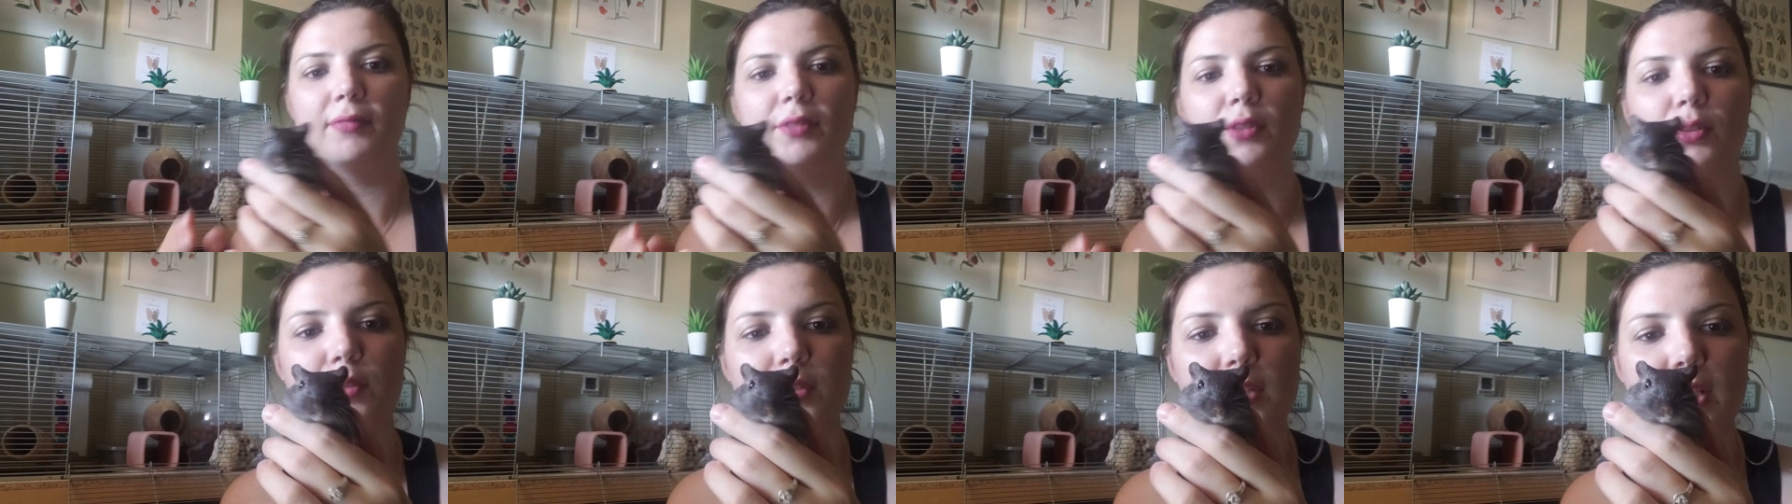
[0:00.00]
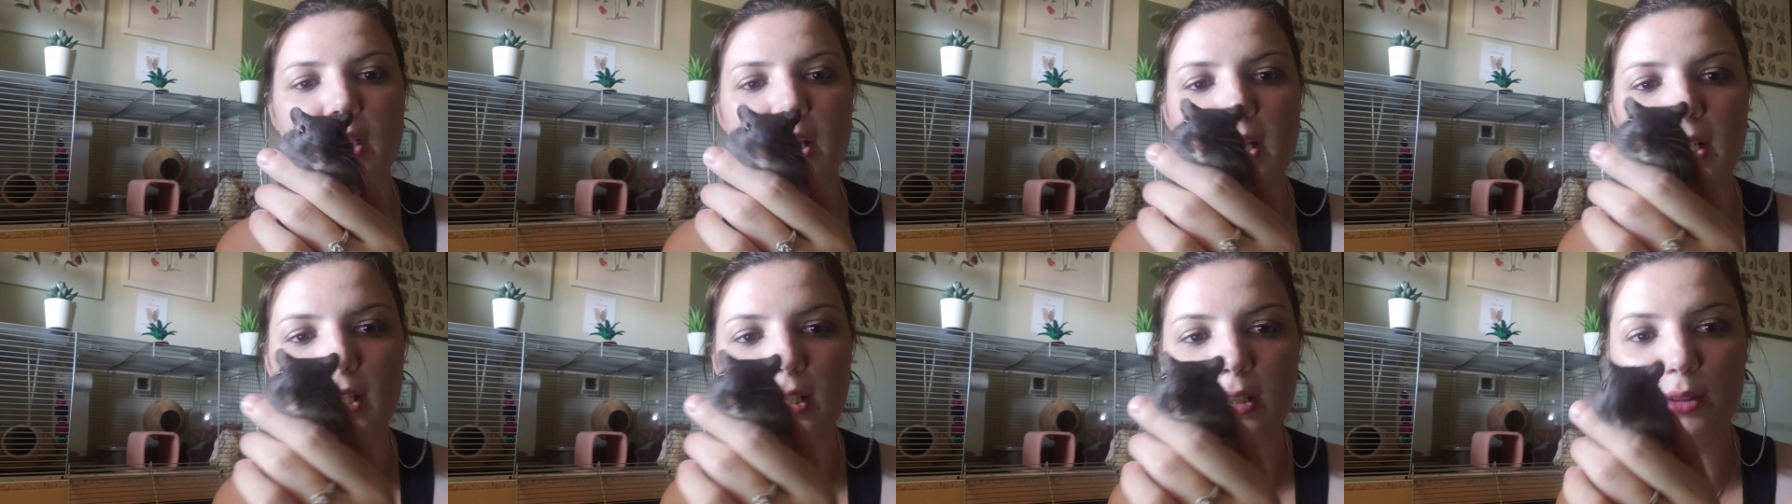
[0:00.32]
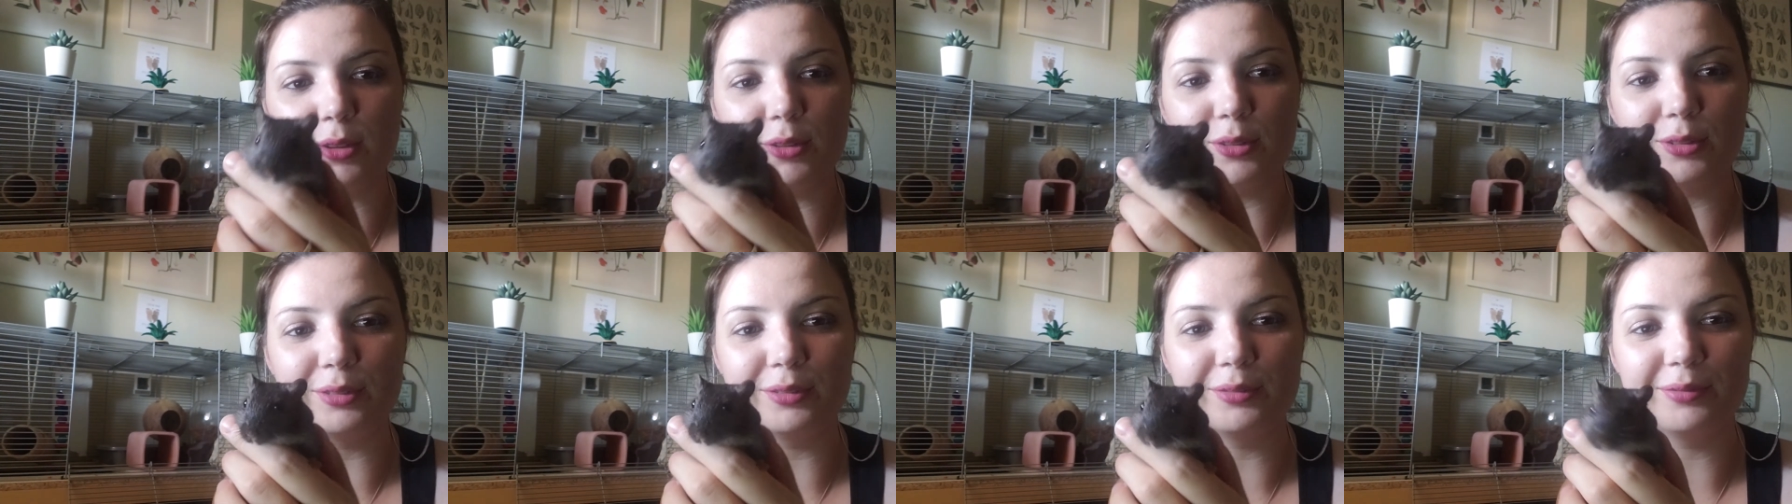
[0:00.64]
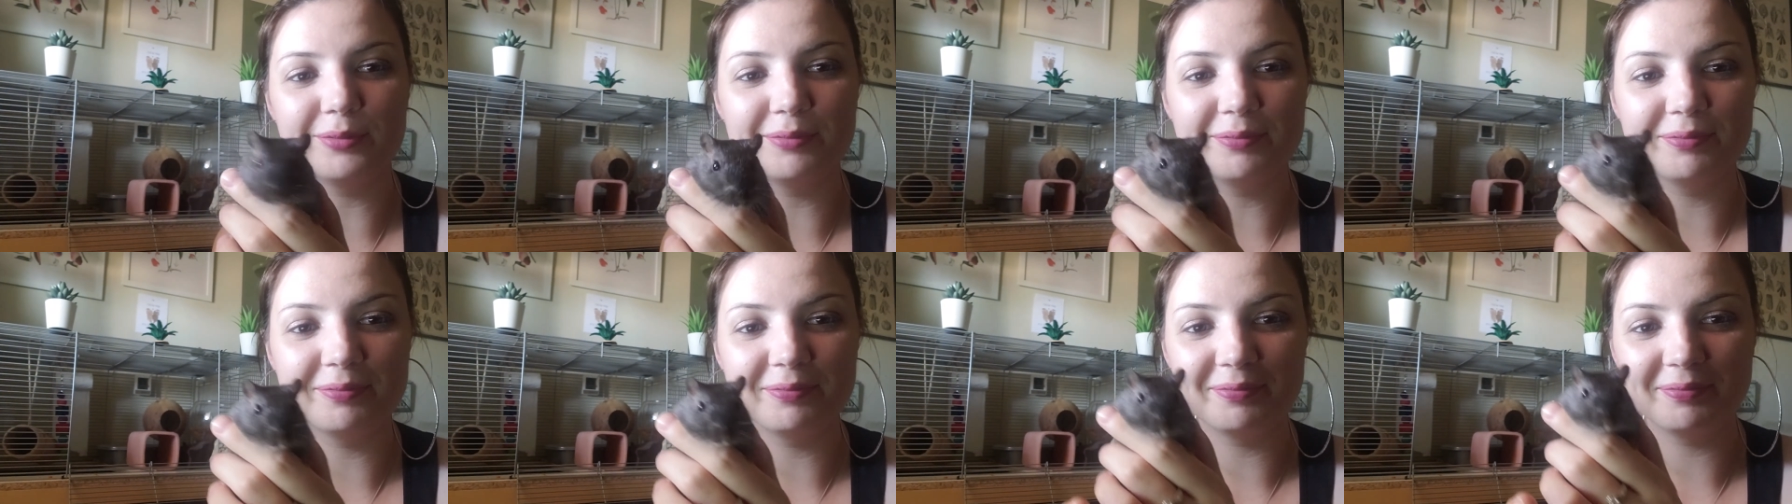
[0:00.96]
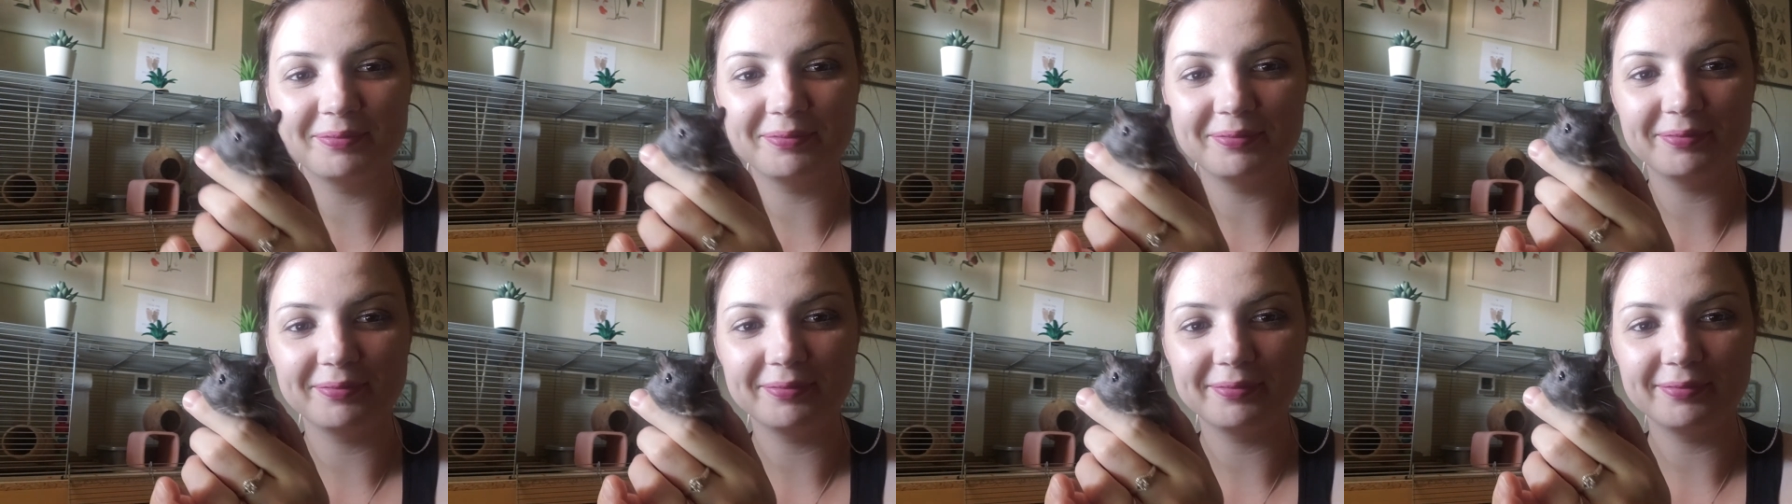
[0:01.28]
Kitty, hello.
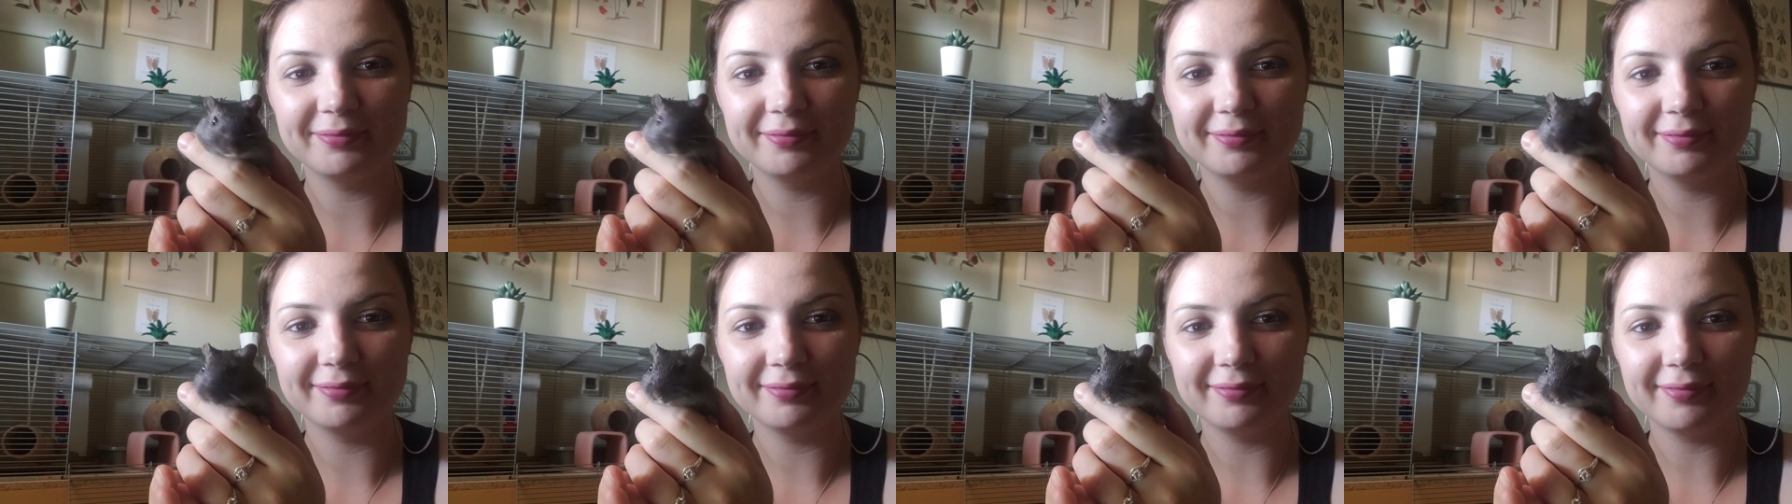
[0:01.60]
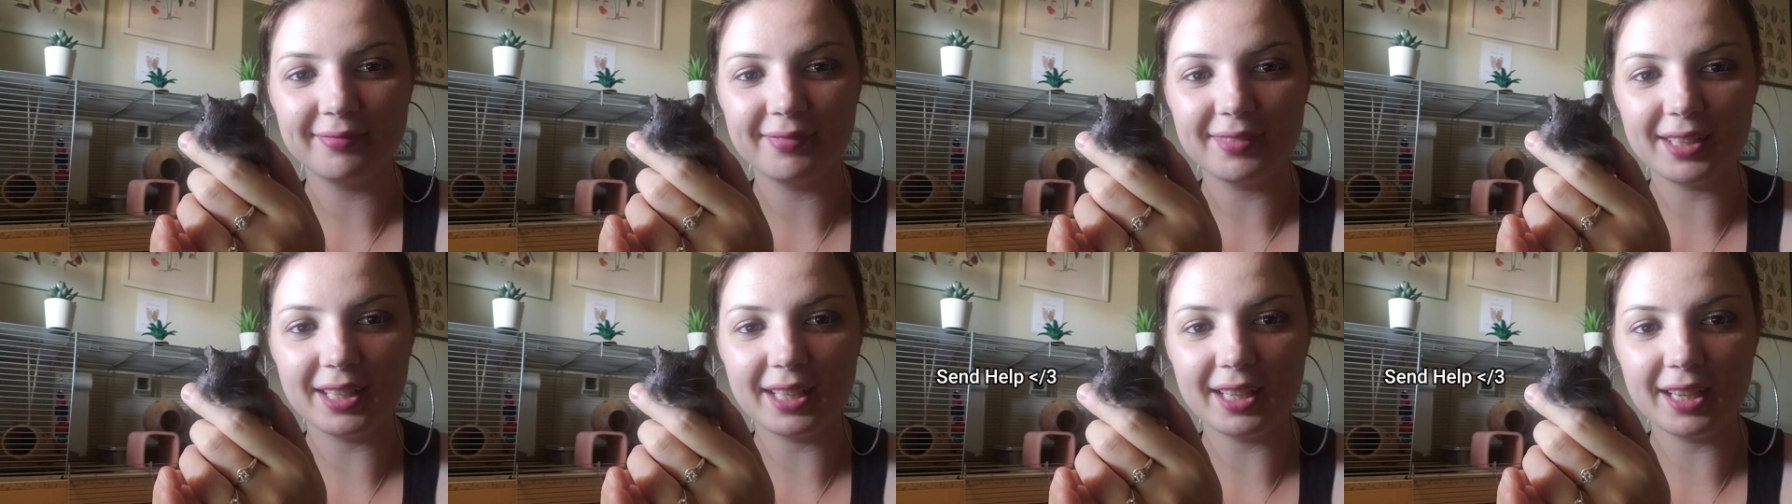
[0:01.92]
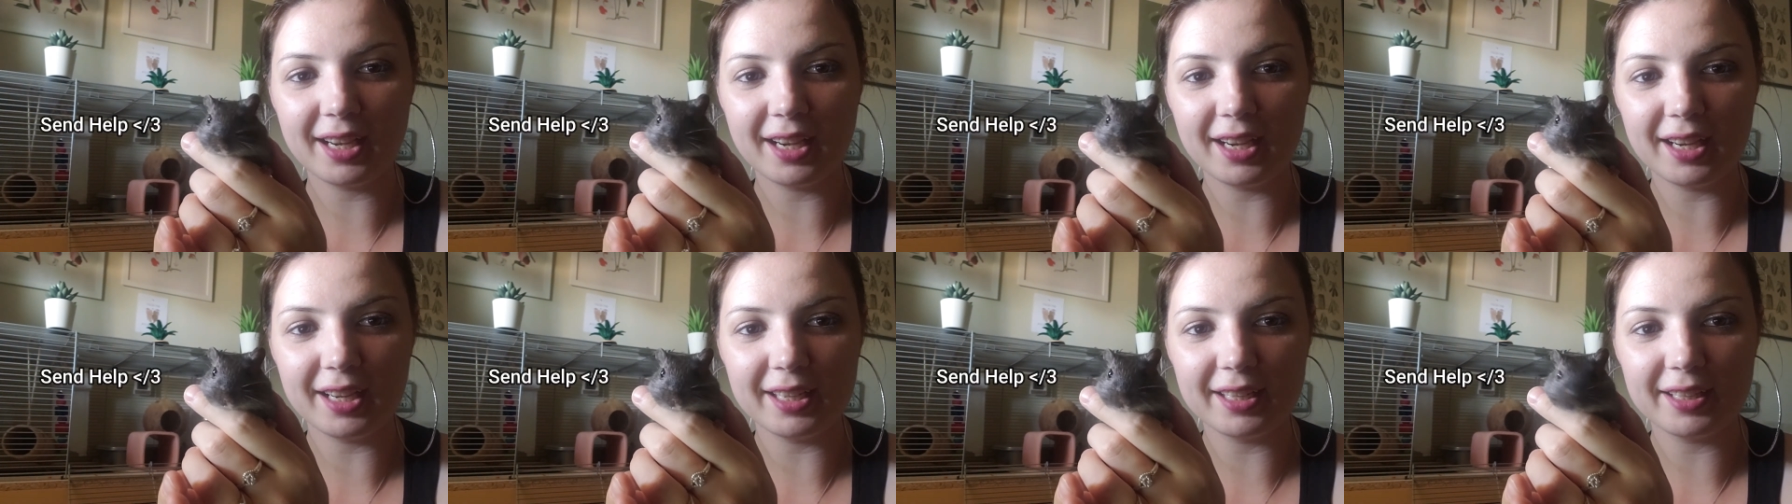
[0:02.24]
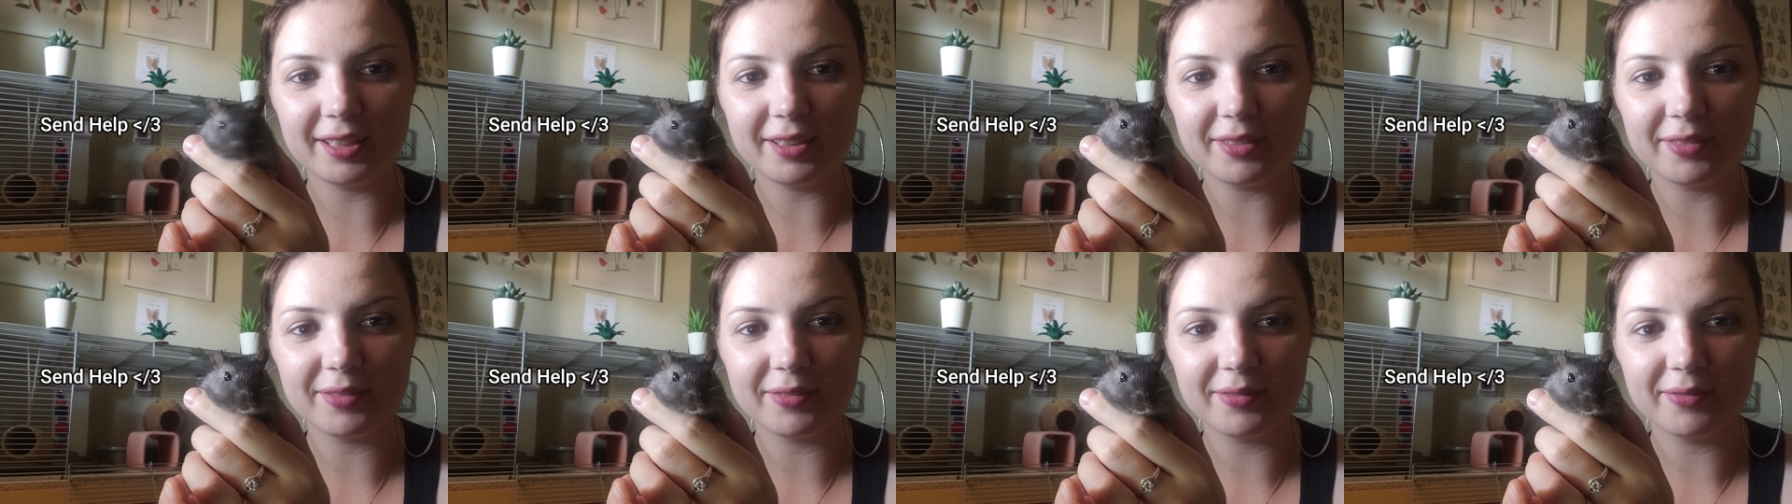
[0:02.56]
Say hi.